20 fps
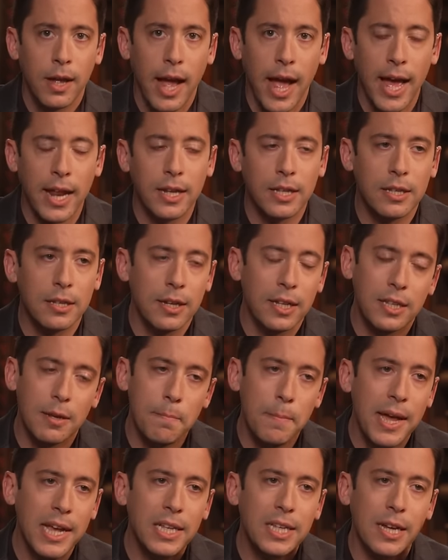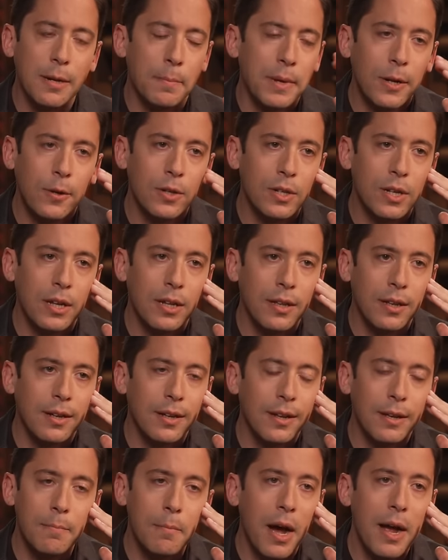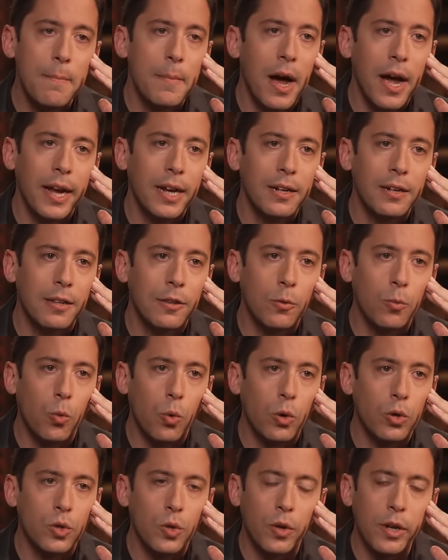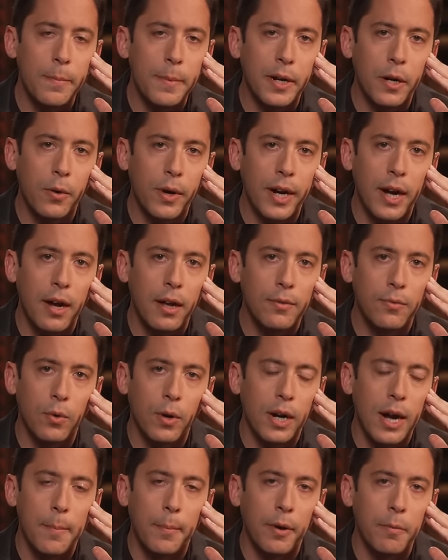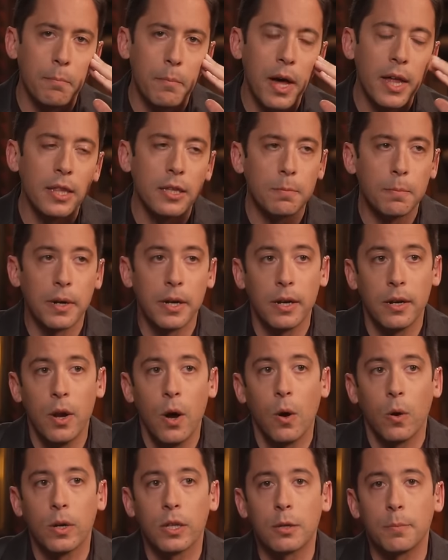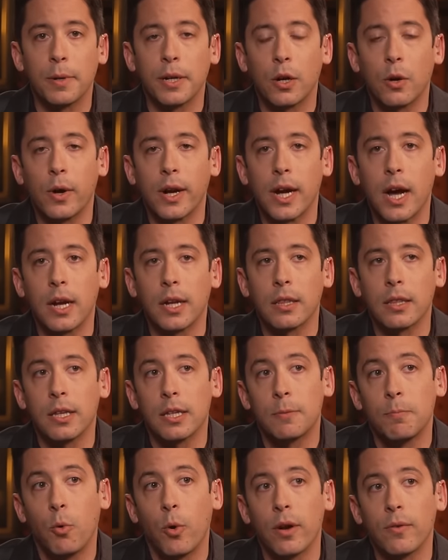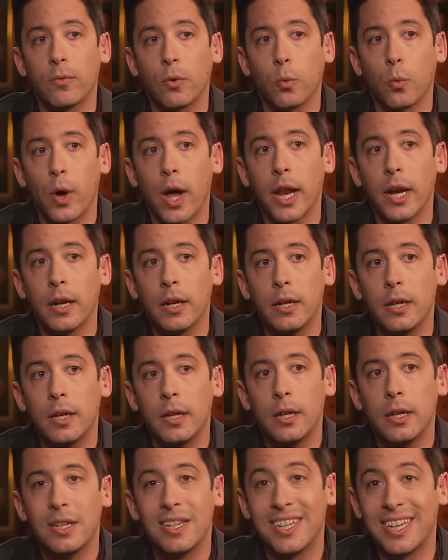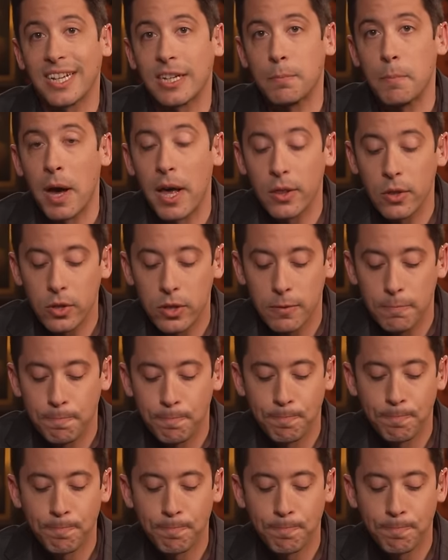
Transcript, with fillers: and it's it's amazing because I, uh, in my mind, the war's only been going on for a couple of months, but no, it's been going on at this point for what six months.